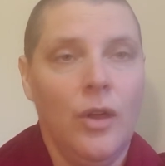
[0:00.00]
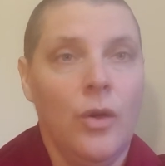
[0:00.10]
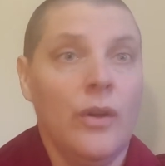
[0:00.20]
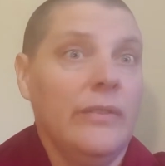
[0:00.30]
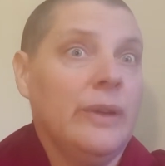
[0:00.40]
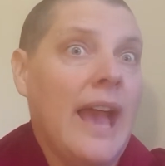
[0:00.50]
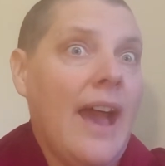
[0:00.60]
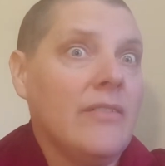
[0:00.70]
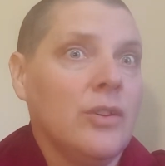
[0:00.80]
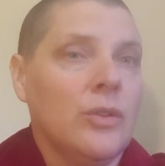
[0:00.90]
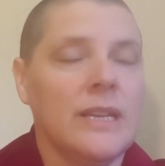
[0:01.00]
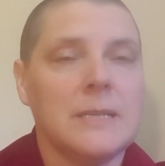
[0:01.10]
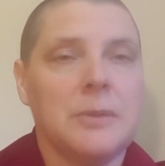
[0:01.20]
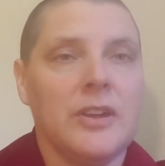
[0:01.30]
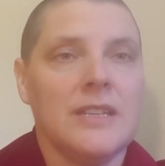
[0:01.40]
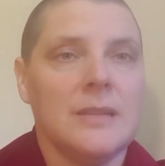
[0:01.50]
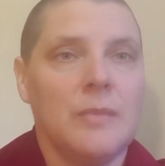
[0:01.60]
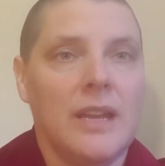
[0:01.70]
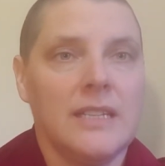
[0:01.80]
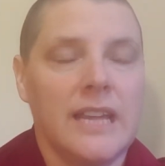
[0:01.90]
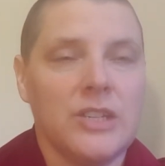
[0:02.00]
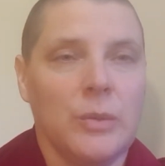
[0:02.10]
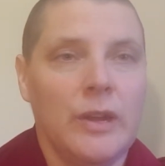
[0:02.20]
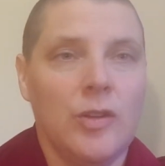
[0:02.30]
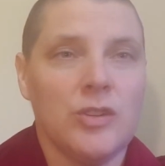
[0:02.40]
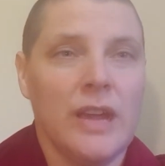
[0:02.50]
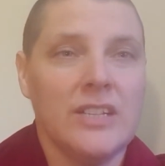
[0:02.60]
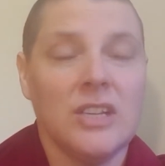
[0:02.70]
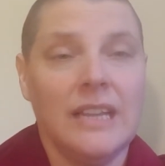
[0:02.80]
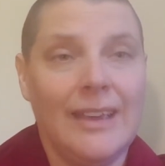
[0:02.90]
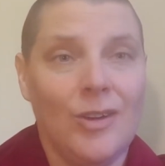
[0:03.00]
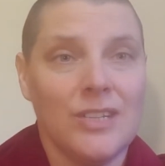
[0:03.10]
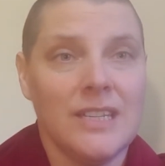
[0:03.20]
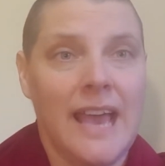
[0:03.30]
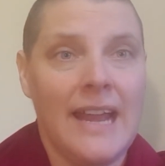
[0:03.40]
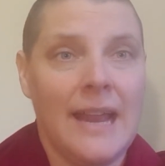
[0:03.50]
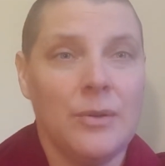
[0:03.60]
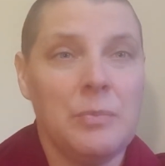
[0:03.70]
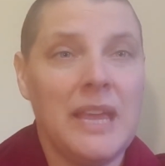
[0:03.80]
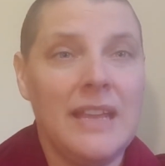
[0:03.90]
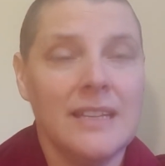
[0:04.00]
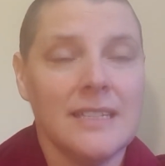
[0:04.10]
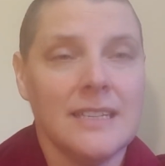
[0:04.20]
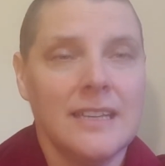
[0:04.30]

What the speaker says: or if we have a good experience in meditation, we're not trying to cling on to that and repeat it.